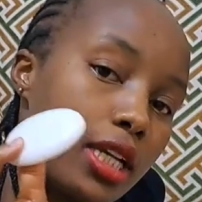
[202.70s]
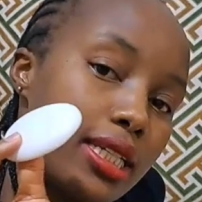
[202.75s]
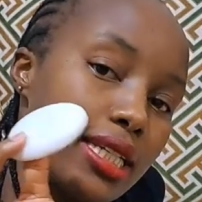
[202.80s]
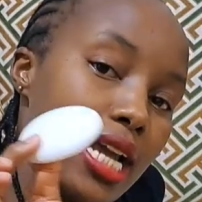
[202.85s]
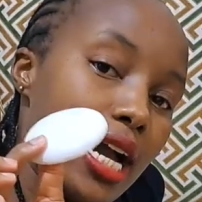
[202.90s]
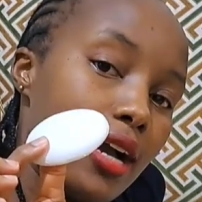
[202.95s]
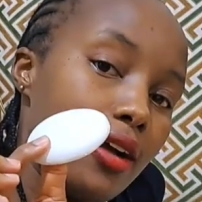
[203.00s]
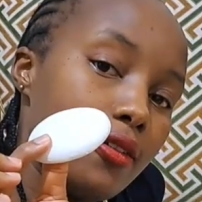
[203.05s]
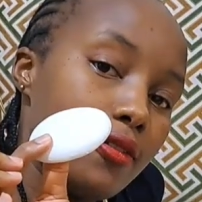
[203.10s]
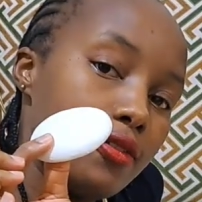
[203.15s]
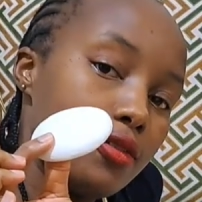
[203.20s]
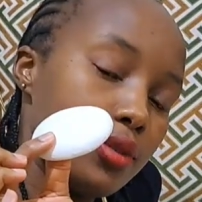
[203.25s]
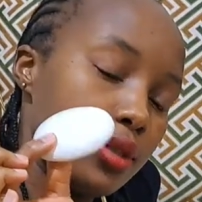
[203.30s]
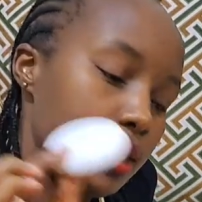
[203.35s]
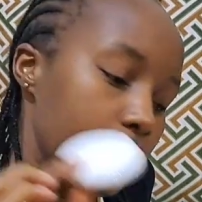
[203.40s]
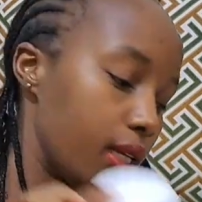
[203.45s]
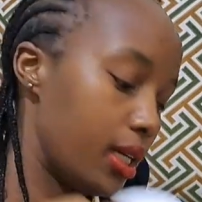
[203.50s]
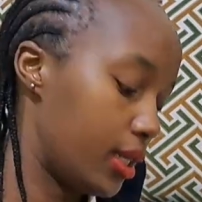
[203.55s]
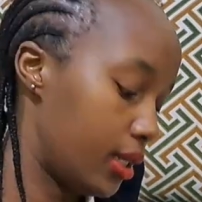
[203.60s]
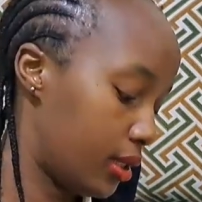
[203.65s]
Dove with
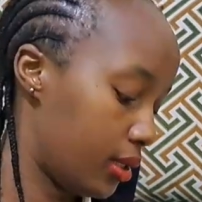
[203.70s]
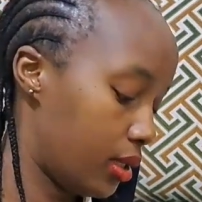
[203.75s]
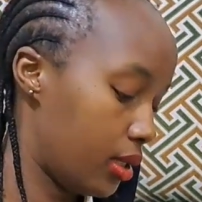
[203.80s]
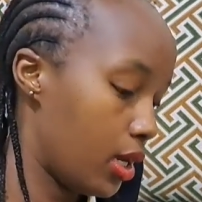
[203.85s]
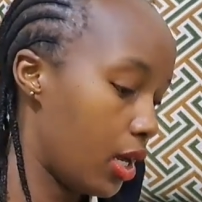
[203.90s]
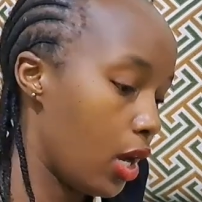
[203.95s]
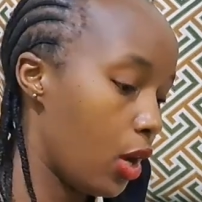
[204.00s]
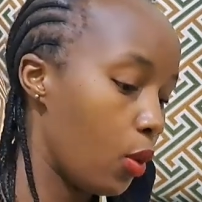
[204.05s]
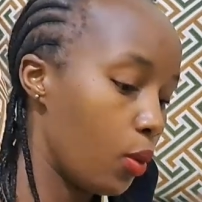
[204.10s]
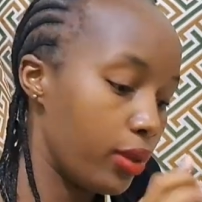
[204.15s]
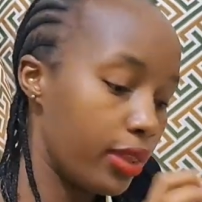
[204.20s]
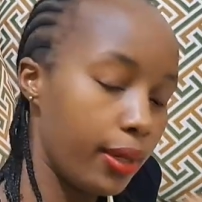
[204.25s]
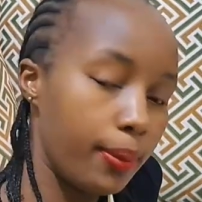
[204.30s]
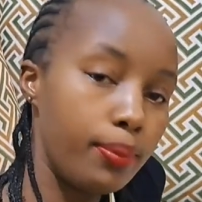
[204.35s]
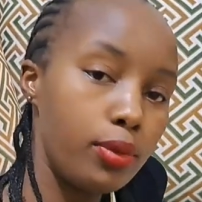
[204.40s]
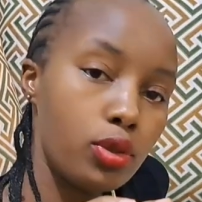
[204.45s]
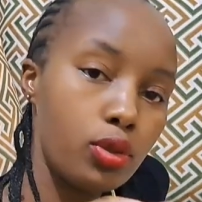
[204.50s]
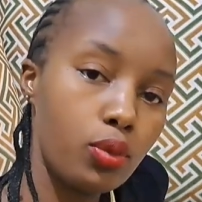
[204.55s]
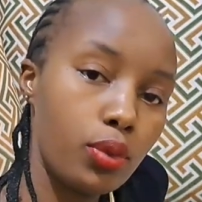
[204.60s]
the blue.